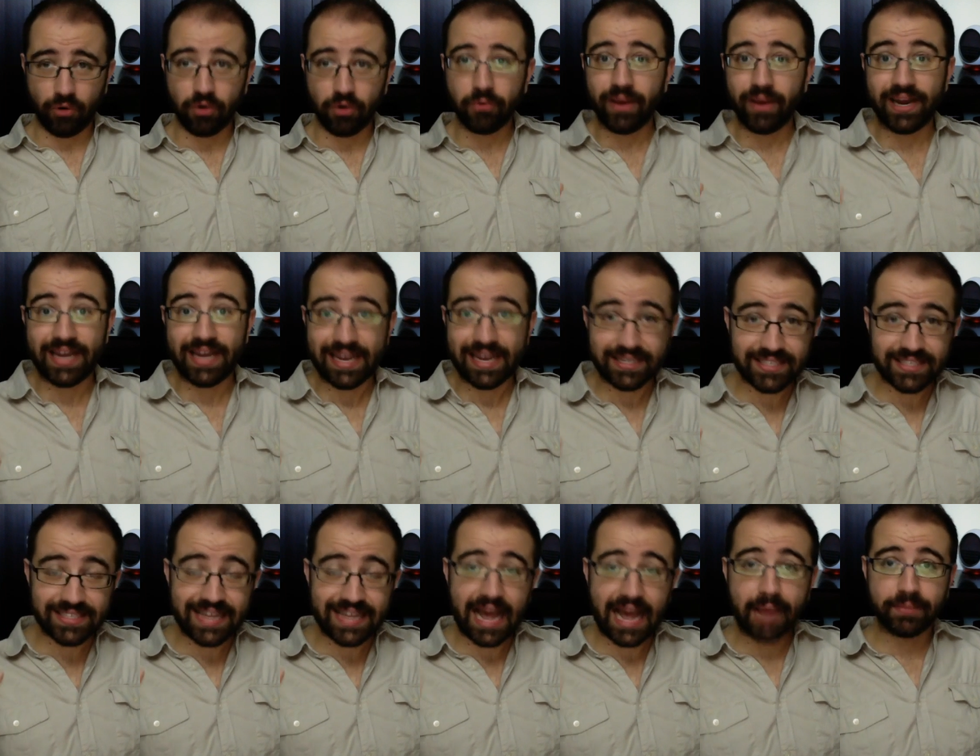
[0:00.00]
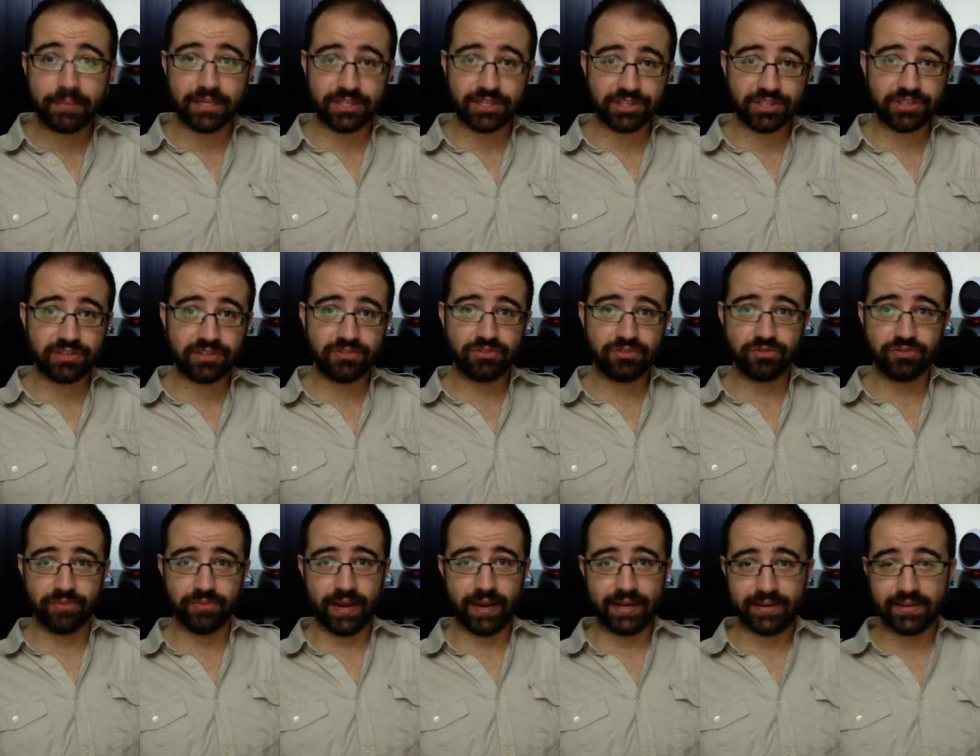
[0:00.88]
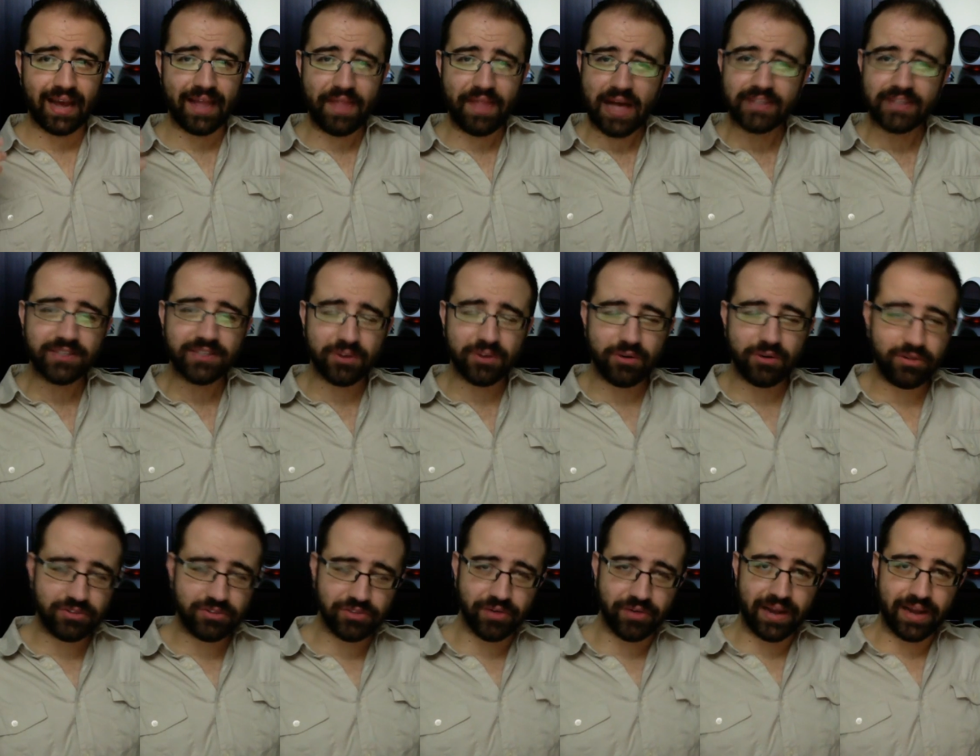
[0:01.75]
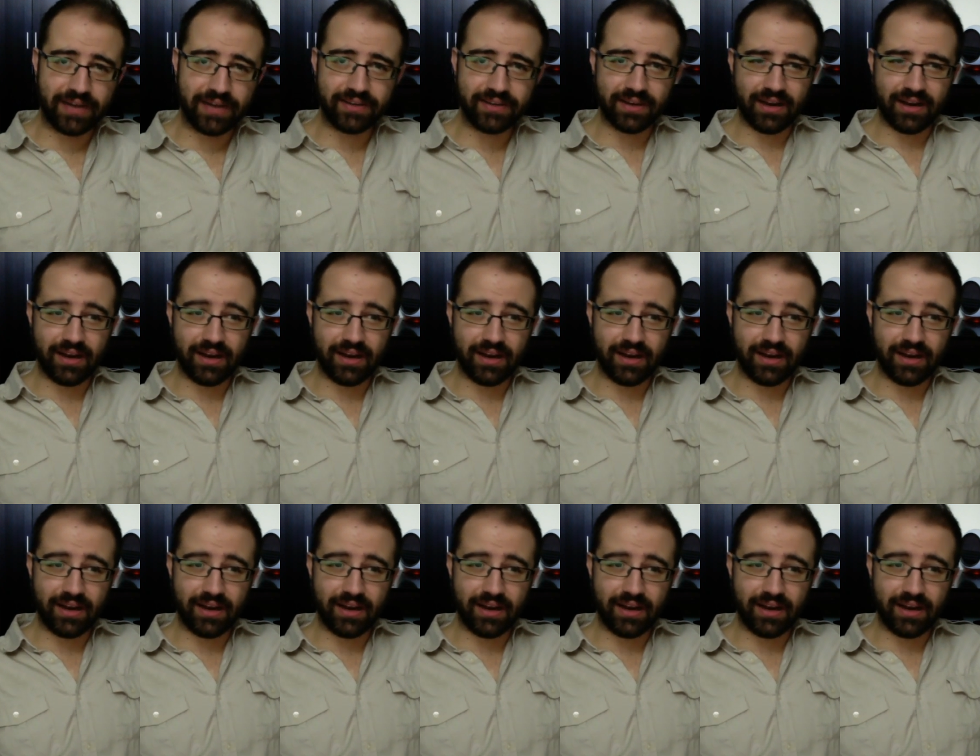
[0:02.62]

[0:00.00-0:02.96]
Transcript: already established trend, and that's the whole trend